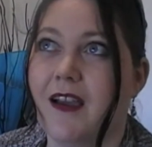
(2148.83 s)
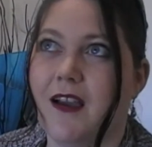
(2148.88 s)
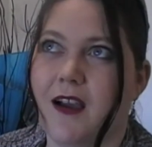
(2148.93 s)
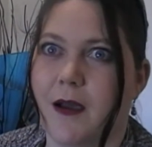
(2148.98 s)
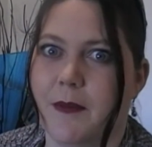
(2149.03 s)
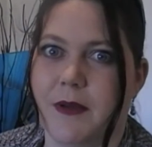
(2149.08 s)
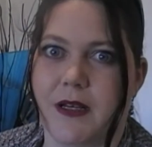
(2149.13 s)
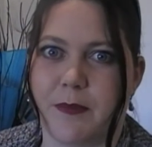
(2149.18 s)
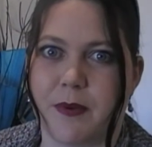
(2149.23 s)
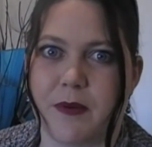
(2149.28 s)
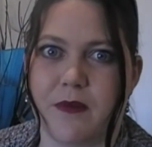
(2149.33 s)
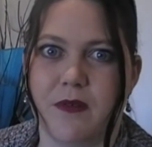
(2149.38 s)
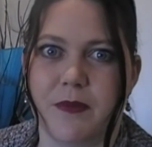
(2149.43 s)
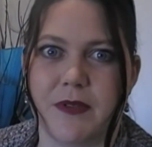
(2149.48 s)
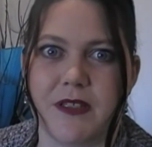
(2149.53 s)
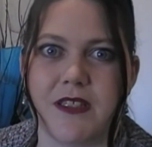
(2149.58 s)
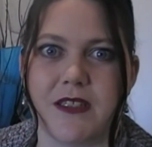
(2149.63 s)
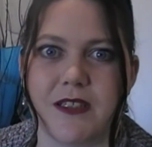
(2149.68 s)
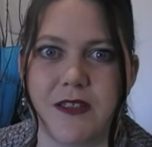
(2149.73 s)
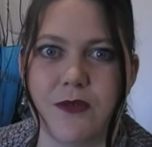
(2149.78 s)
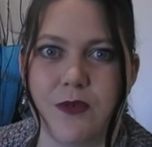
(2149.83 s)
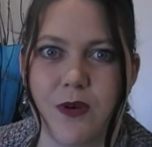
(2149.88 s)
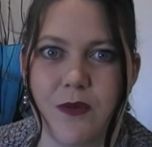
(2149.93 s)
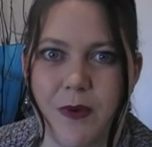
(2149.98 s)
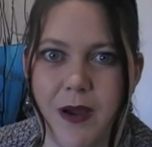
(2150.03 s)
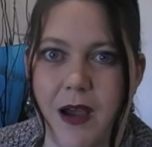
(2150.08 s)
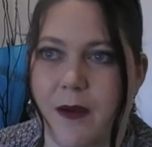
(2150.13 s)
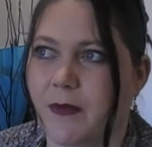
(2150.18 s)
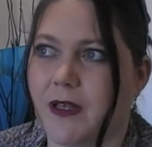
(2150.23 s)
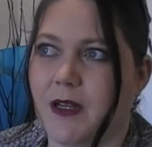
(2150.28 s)
I mean, I probably still will.
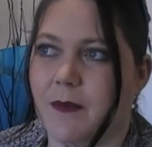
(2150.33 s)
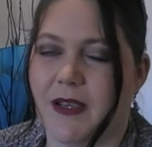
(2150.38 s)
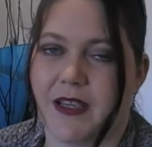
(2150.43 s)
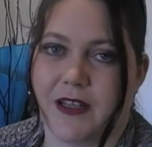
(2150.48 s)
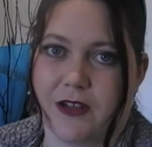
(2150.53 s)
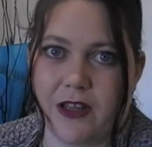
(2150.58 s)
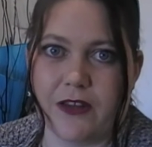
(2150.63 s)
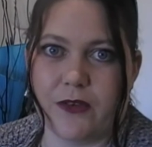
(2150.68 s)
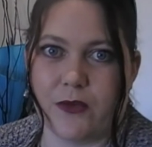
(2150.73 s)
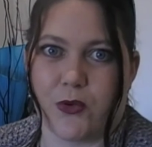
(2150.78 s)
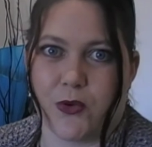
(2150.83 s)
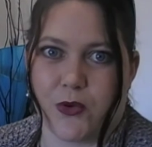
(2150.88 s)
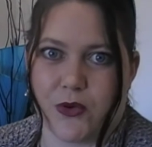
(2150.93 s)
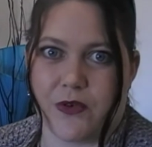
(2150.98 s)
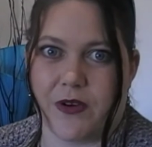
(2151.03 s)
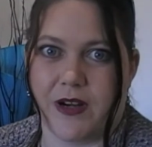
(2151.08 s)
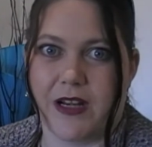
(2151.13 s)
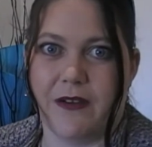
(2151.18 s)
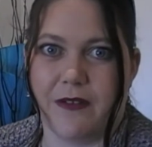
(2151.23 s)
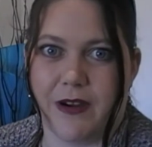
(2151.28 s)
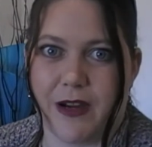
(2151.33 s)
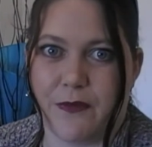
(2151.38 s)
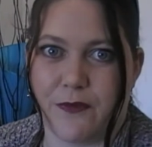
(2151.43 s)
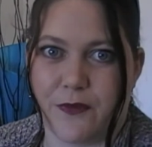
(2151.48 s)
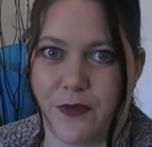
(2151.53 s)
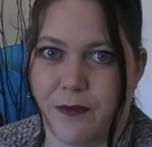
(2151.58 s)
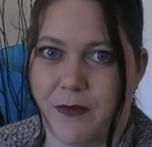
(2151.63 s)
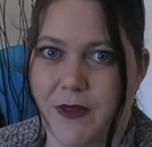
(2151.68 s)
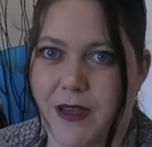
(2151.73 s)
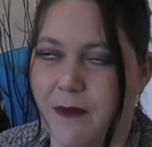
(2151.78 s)
I'm going to make another order anyway
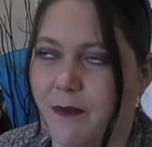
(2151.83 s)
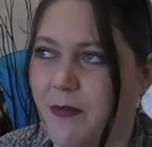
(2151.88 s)
from there,